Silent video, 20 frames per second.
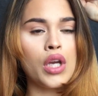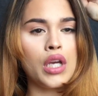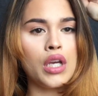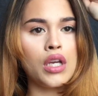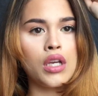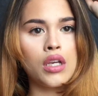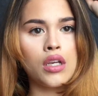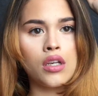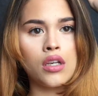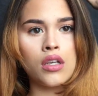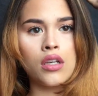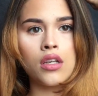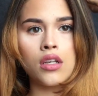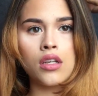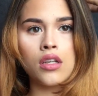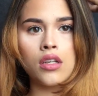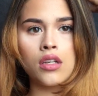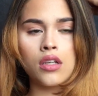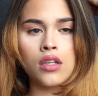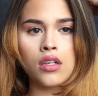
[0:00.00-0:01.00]

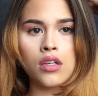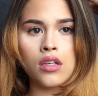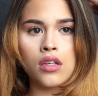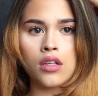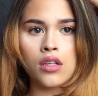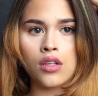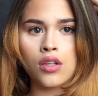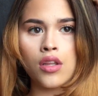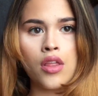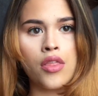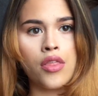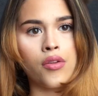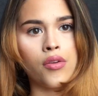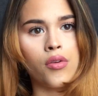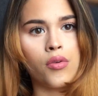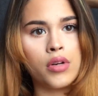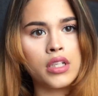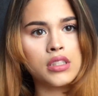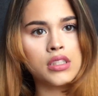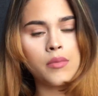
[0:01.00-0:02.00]
And
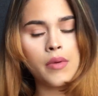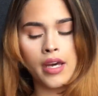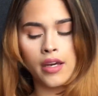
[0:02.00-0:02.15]
throwing it to the